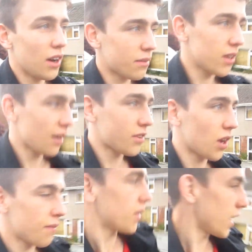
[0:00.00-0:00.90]
I'm going to have to
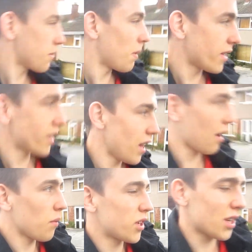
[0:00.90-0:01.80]
go for the next best
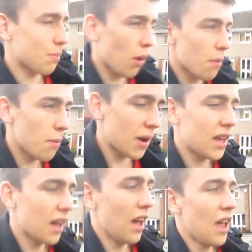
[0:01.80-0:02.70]
thing, which is
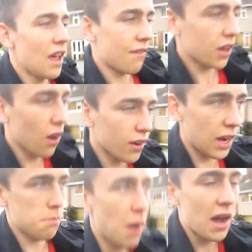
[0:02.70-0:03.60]
probably, if I can't get
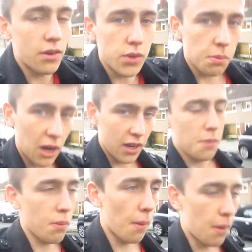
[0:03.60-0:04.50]
it bound by like a
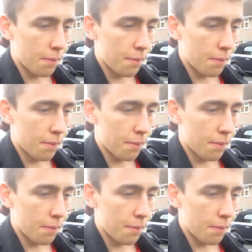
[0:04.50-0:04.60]
proper